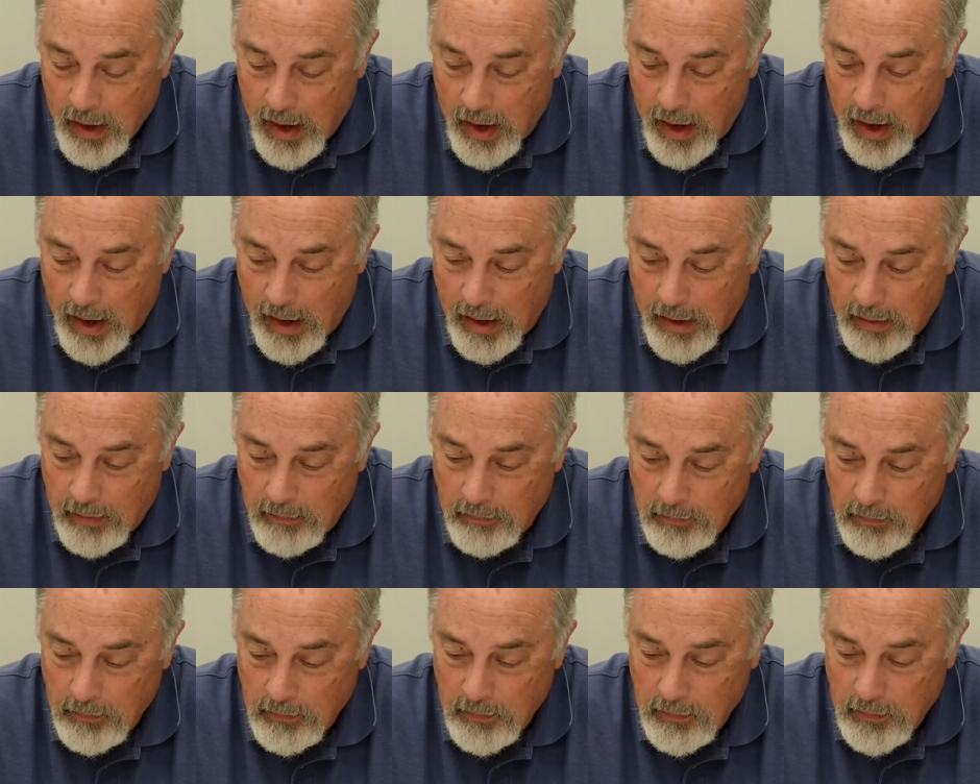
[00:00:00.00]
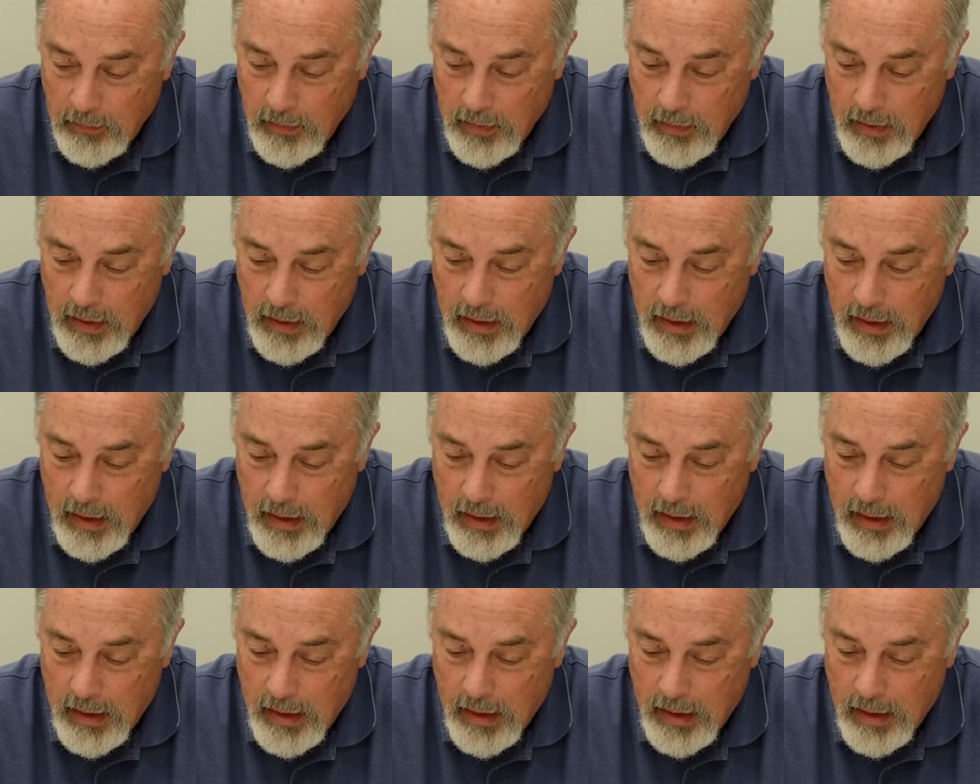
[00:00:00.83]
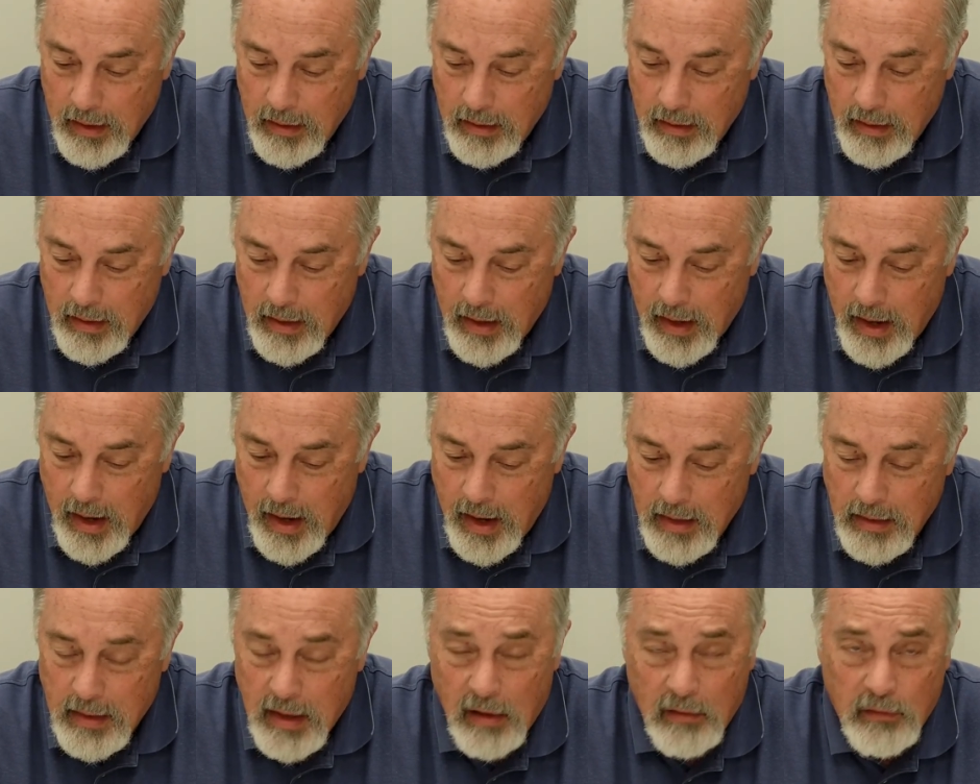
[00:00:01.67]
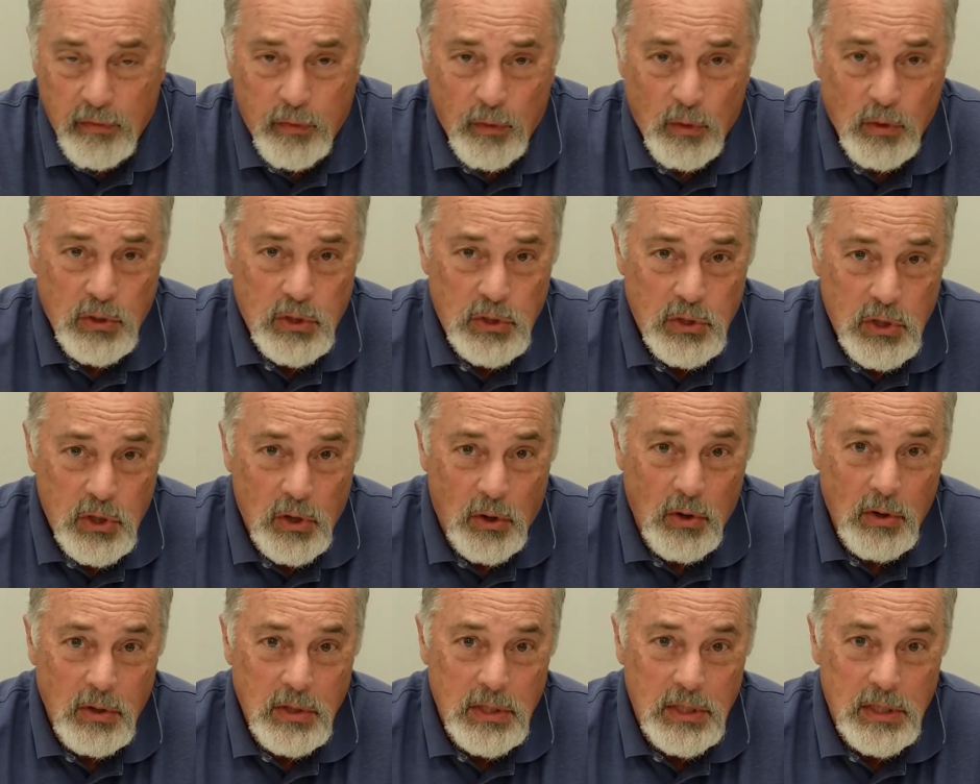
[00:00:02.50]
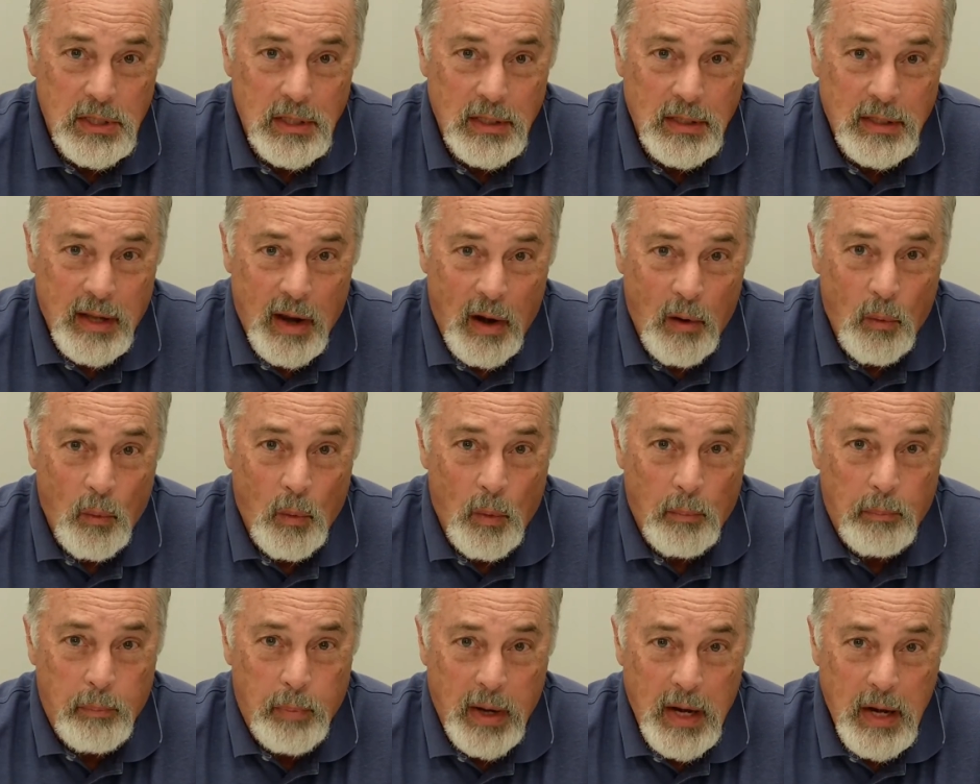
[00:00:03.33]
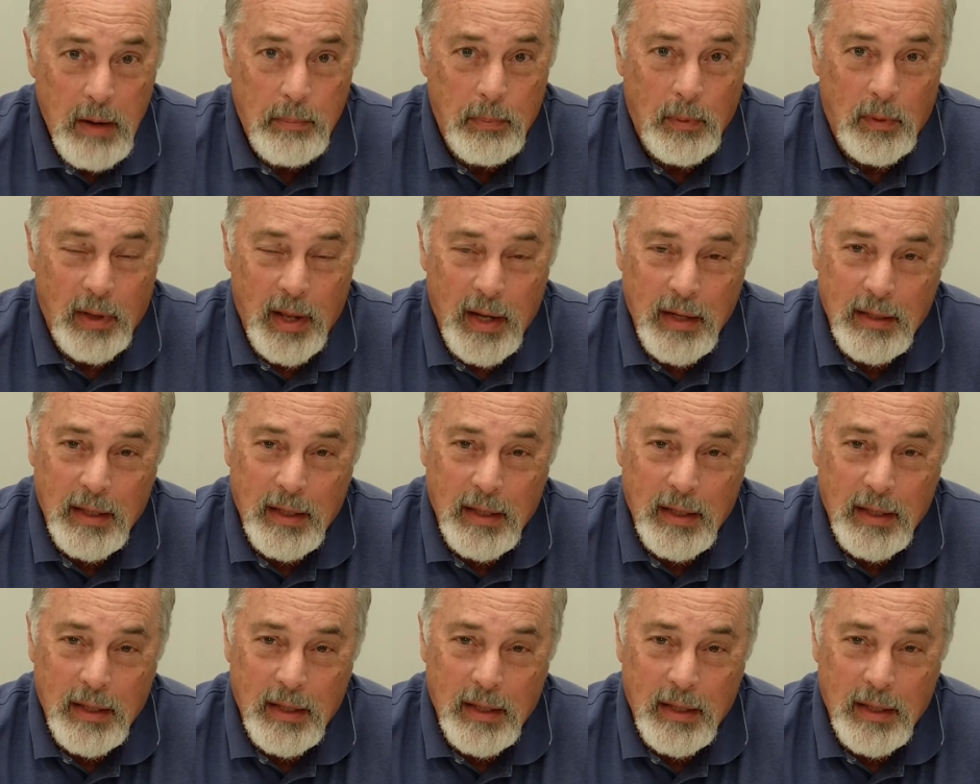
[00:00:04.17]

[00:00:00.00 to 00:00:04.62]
In that first church, there were people.